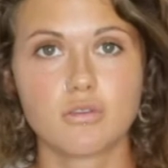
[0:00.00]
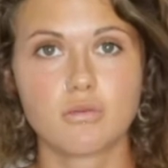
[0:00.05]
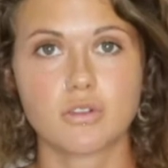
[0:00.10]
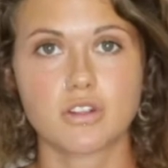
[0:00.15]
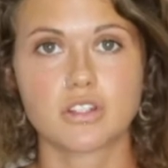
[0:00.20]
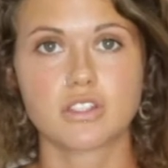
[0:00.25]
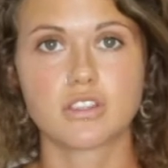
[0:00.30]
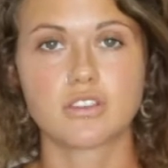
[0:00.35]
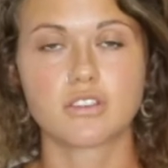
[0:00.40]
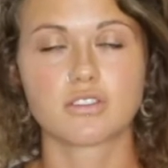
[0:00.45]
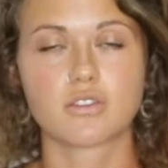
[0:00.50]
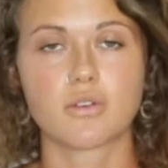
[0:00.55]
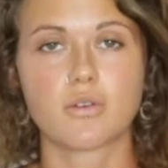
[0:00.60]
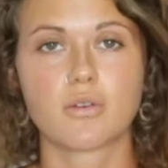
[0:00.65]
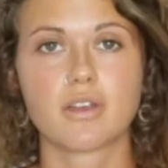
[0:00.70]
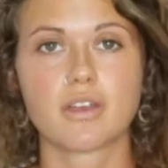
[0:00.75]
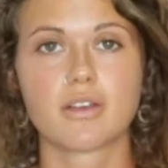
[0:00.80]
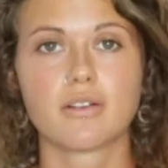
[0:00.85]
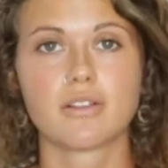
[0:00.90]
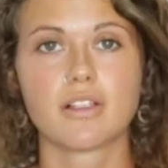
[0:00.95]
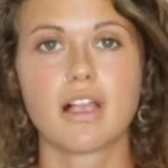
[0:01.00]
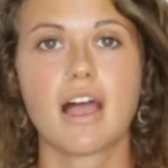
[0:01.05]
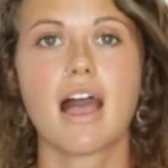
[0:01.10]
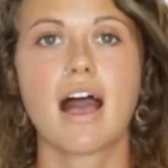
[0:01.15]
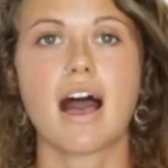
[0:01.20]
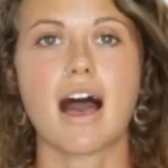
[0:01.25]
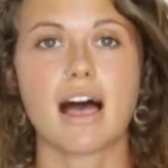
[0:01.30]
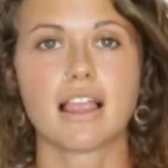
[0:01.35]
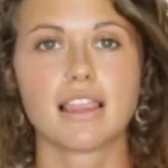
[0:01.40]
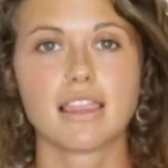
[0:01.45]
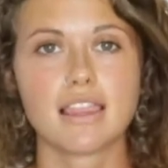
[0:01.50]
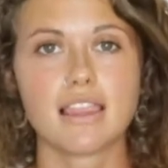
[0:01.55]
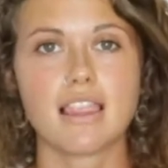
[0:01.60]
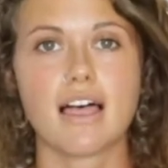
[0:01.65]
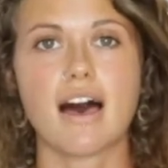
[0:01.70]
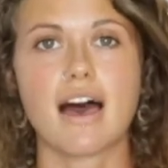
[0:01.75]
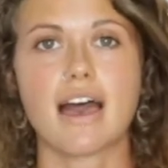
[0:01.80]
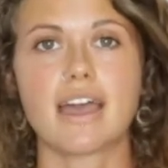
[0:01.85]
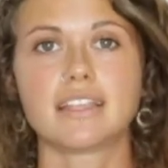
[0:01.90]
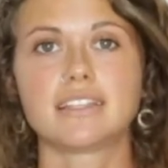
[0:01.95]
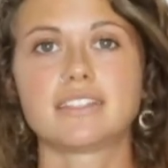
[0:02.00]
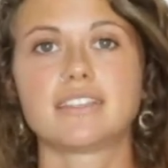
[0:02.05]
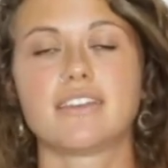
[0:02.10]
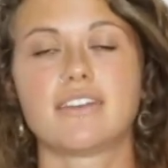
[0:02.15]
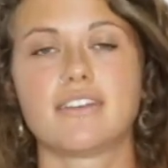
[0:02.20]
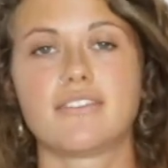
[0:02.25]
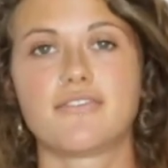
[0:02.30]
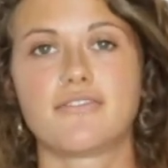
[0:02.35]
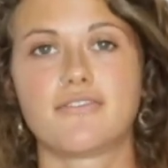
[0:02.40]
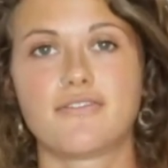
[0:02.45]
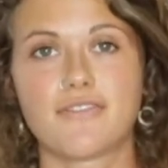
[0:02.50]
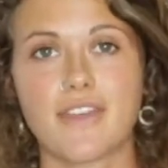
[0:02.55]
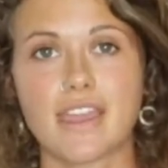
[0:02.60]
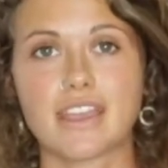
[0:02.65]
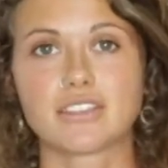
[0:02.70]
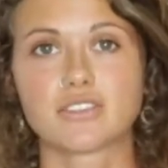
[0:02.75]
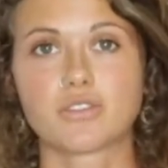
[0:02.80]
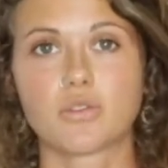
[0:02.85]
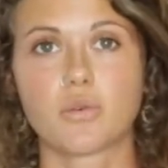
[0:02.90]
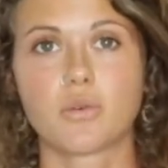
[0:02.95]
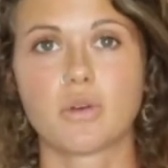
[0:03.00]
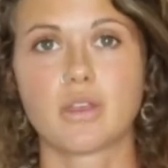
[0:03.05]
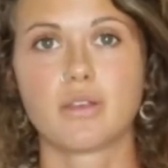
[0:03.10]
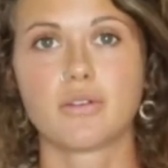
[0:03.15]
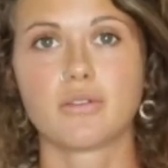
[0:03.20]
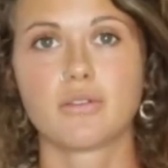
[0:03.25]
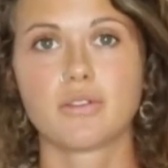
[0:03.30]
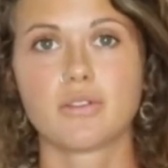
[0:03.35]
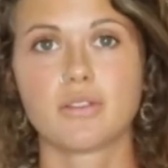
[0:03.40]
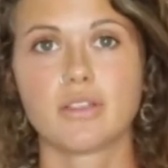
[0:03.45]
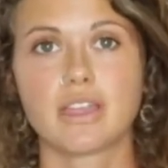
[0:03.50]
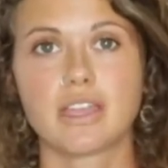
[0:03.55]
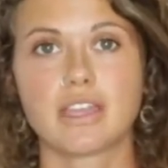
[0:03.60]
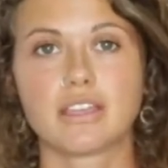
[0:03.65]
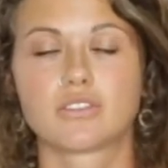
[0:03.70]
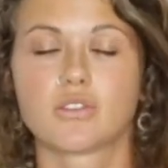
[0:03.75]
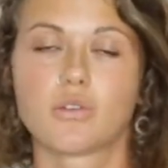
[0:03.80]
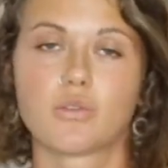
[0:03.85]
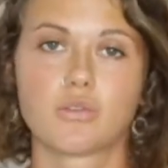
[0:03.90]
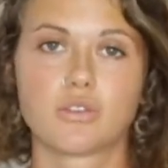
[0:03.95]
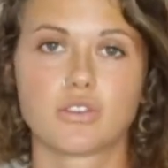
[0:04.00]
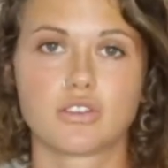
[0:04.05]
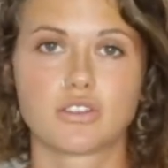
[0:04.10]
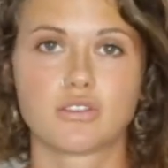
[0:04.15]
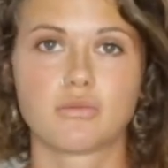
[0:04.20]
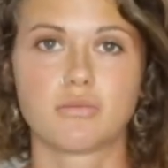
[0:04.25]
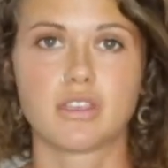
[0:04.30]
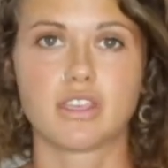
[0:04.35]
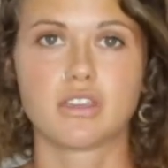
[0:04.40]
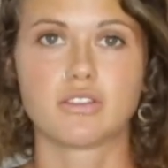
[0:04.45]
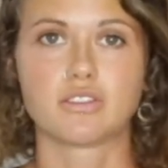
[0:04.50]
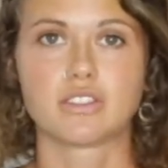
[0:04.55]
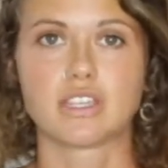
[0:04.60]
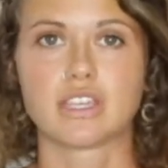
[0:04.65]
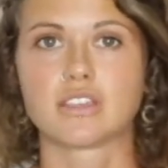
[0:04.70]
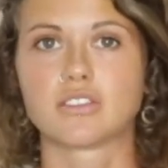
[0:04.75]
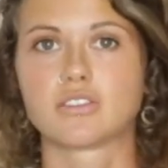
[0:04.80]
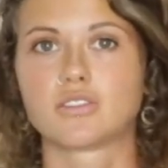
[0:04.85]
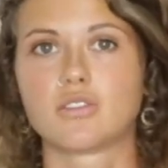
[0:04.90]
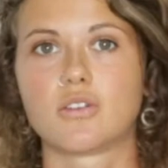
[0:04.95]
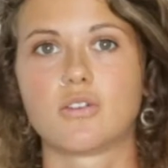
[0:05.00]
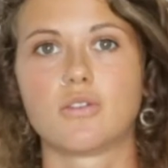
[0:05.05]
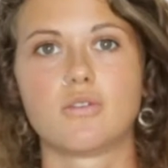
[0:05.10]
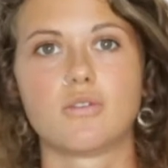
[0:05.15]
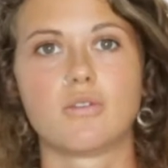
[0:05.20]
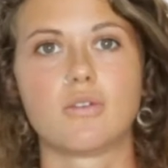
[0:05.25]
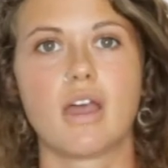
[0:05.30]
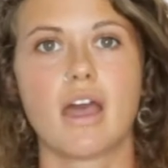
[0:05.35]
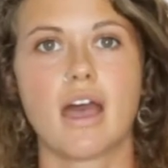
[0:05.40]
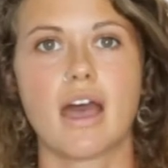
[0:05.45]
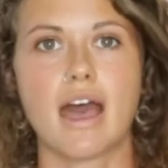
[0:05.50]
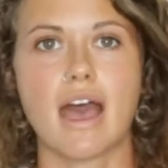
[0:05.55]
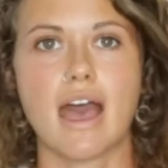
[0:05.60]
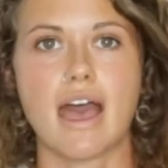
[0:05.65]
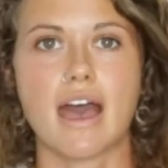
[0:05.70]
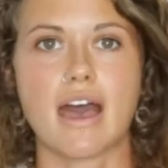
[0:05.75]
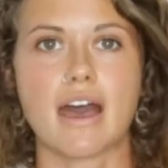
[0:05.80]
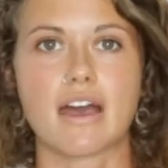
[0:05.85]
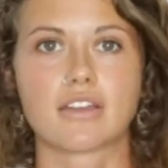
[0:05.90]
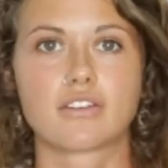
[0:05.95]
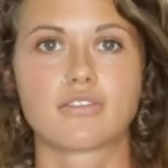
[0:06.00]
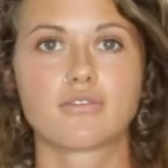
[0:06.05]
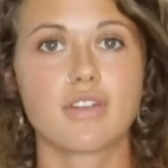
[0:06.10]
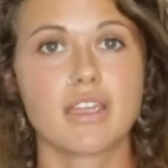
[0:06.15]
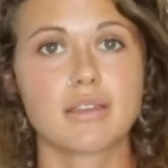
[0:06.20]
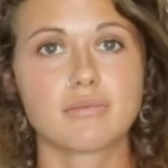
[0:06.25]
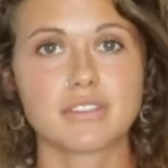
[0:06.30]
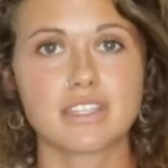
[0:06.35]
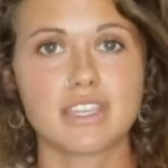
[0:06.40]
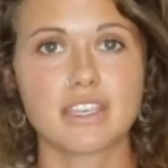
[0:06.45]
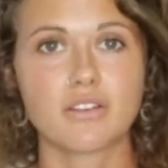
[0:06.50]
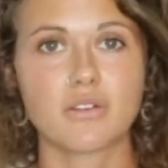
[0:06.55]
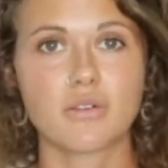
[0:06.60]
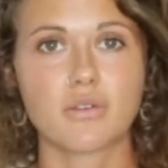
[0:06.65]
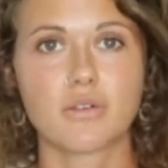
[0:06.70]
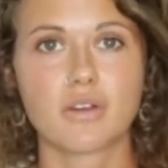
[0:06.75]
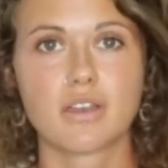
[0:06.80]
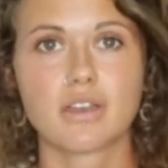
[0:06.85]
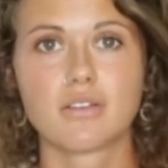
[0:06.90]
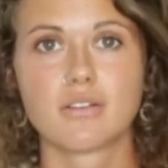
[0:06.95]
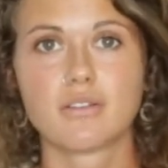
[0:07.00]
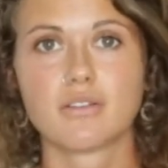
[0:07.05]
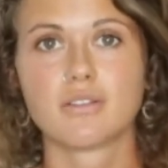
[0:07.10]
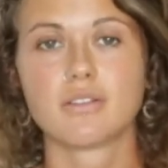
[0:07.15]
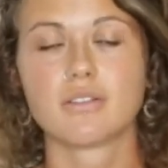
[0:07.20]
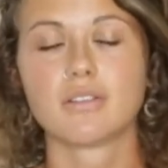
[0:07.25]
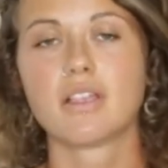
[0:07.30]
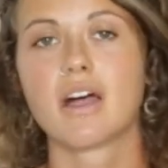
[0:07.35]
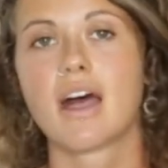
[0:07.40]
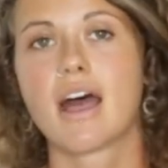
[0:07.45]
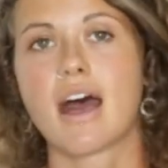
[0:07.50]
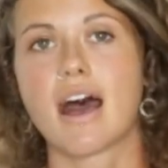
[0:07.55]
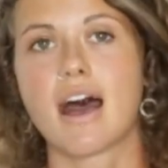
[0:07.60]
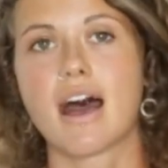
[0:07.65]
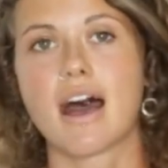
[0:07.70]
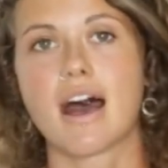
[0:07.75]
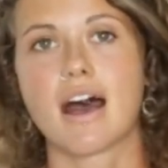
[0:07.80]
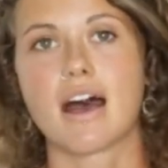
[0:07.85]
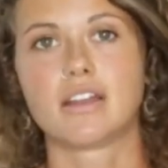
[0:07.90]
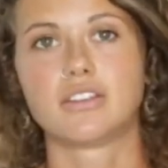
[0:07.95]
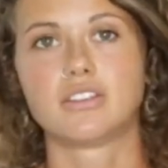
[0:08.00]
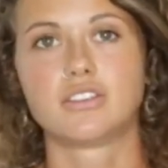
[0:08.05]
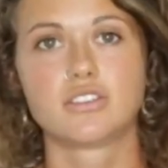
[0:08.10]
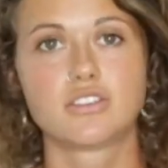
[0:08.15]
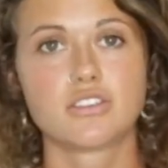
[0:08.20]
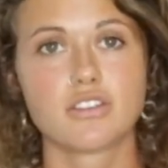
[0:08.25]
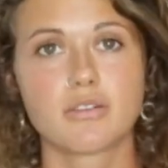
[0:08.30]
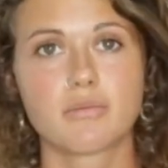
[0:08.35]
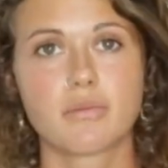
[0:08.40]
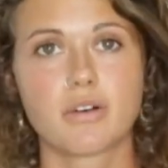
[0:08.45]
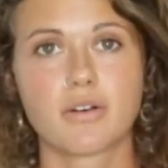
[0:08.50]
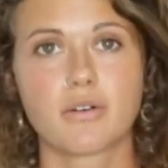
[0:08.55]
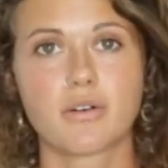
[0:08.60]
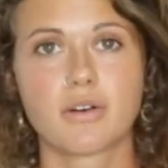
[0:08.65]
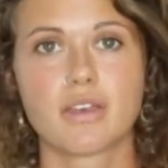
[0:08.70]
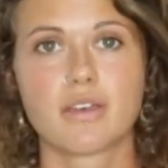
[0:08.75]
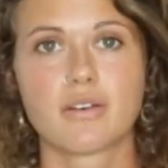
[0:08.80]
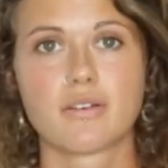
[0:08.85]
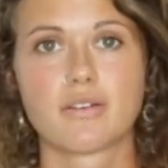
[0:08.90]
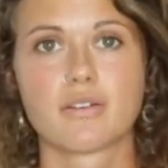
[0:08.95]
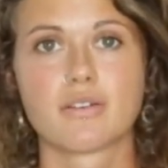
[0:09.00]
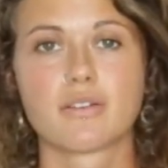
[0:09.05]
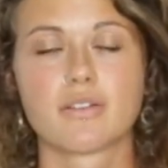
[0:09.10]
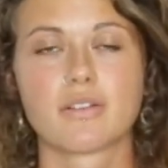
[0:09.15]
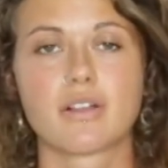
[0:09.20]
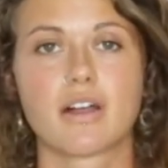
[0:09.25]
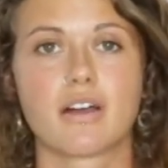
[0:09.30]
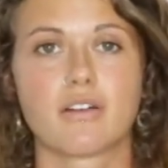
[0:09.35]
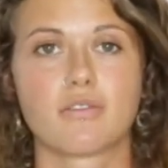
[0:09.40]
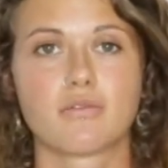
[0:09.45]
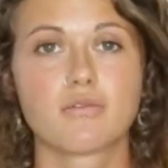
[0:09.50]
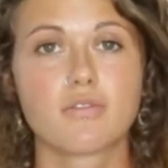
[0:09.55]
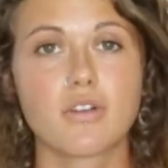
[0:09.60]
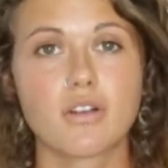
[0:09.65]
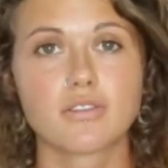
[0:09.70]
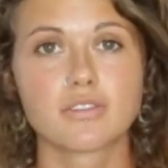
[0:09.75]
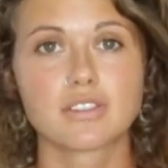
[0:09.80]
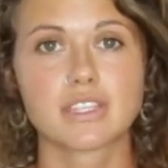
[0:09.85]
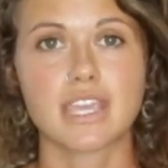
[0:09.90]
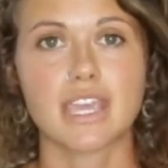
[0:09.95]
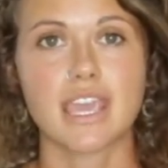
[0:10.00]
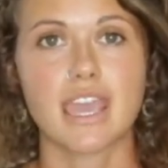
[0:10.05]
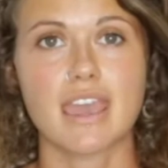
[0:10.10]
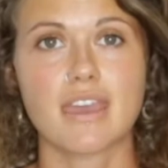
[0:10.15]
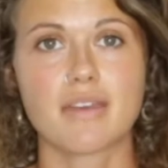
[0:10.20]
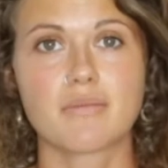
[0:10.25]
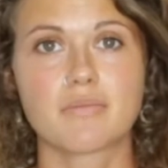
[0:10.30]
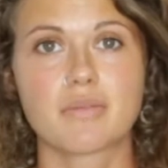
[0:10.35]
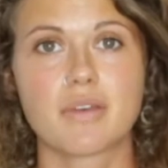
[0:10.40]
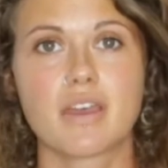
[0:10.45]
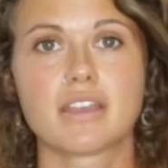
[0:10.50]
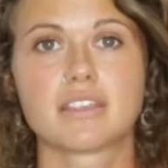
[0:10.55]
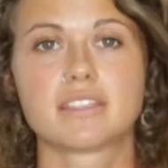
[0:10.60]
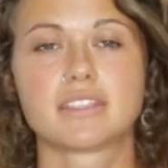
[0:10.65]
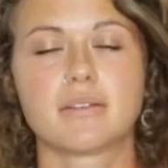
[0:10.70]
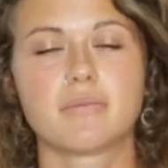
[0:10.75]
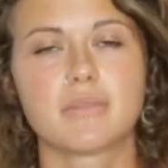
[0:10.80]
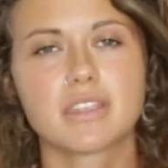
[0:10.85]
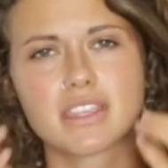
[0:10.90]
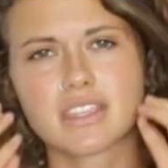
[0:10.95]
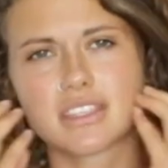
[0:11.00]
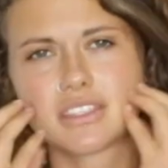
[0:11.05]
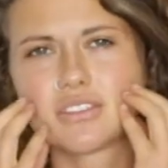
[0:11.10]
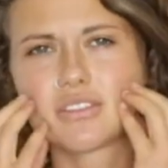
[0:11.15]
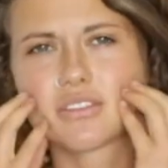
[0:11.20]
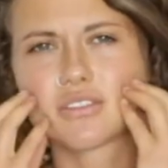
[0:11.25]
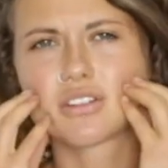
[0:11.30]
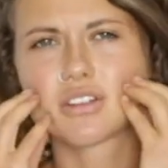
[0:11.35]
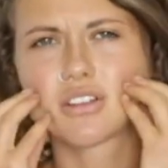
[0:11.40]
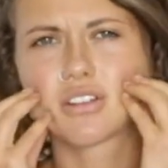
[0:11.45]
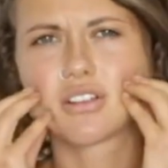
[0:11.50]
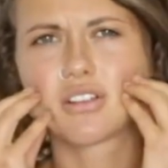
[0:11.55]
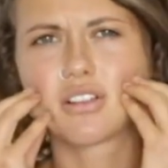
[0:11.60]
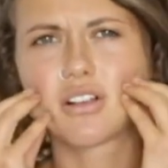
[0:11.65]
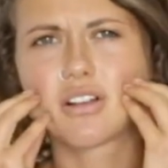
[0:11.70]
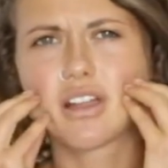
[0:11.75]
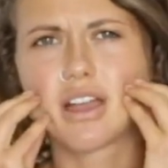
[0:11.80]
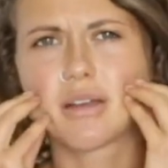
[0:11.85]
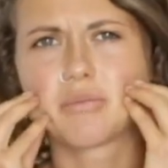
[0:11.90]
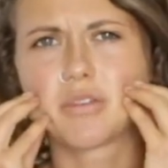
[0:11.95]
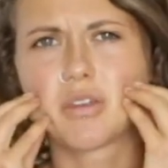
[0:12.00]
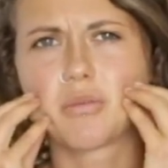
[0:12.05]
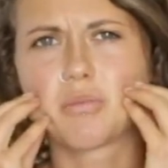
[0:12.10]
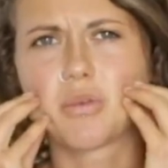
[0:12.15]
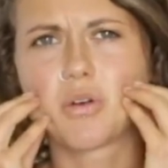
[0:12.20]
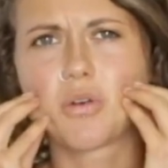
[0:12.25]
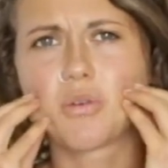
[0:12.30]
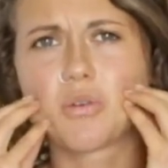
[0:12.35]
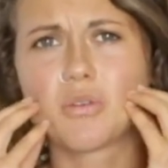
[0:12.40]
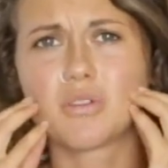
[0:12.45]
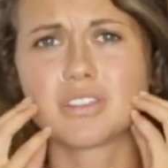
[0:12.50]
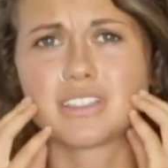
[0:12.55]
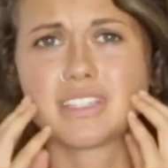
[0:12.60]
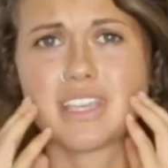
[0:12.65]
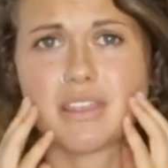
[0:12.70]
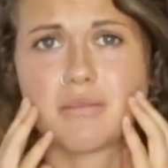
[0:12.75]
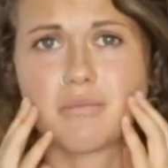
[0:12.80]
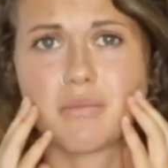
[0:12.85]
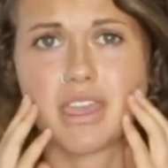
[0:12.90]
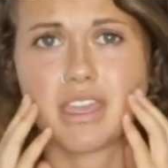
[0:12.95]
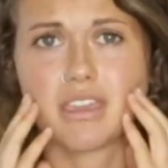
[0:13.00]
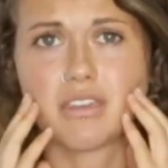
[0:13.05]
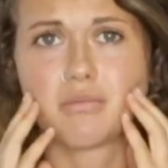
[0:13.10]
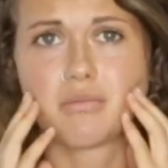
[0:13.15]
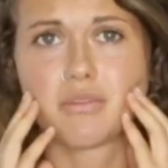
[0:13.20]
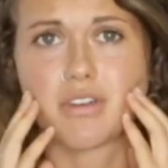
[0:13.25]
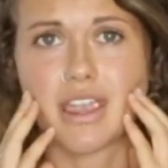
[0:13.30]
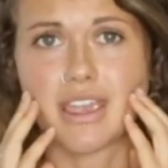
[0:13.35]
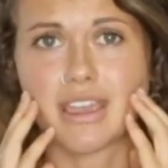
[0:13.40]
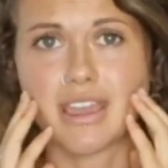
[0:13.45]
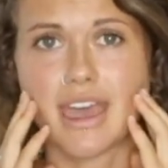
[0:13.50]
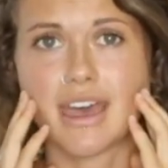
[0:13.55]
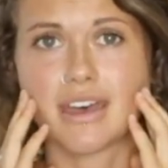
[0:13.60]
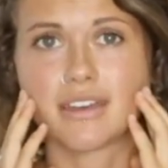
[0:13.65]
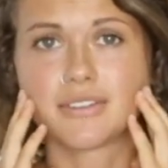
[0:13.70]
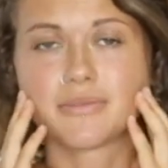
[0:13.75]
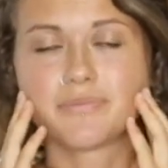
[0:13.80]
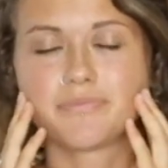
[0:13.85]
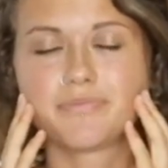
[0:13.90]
want to use oil, a light face oil is all you should be using. So grapeseed oil, jojoba oil, rose hip, something that's not going to clog up your pores and make you break out.